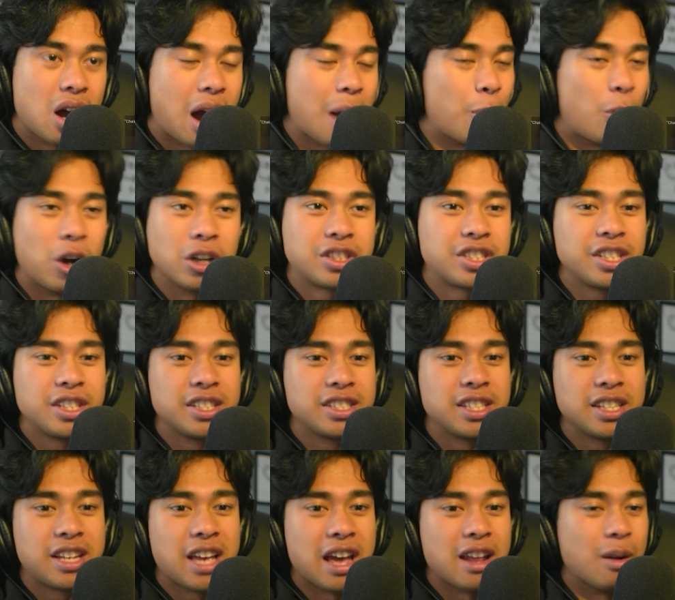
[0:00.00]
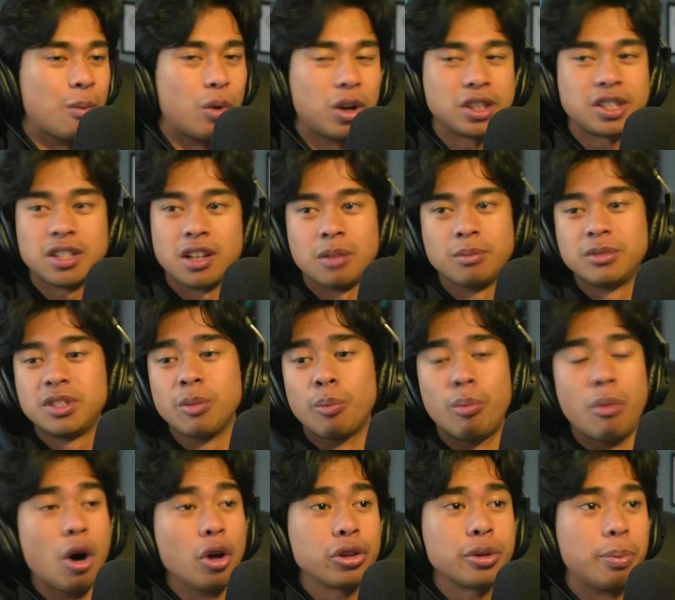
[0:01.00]
I'm watching this again. I'm
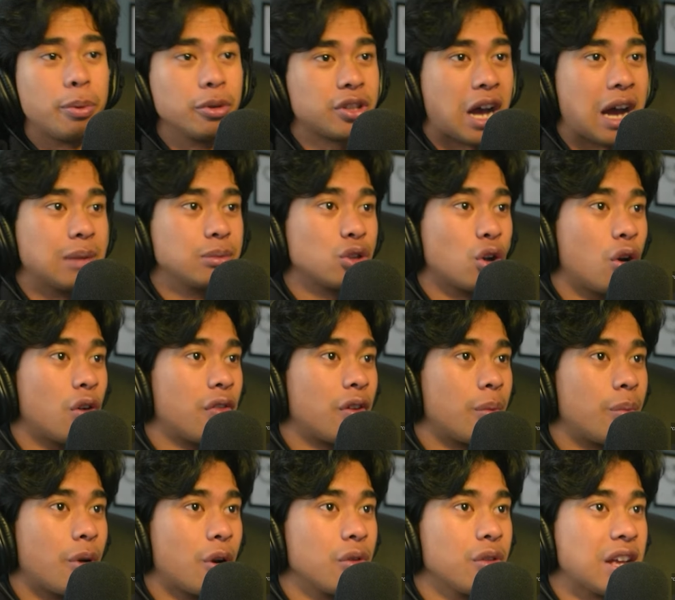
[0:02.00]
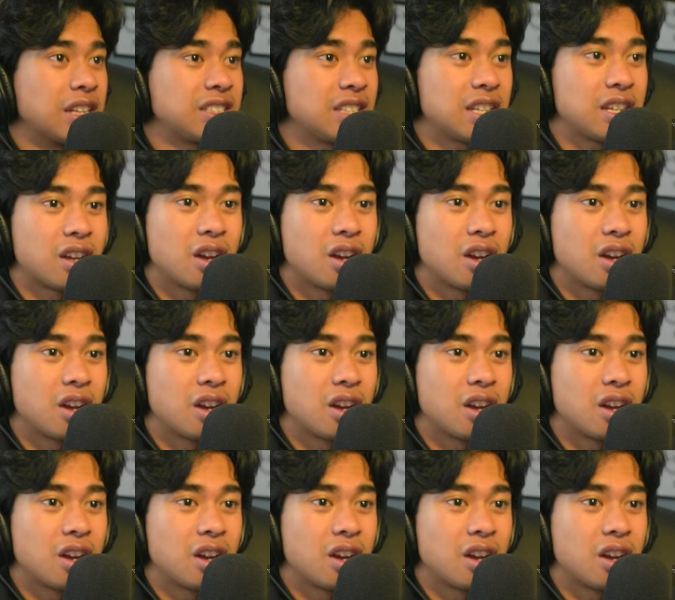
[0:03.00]
multiple times over, bro. That's like...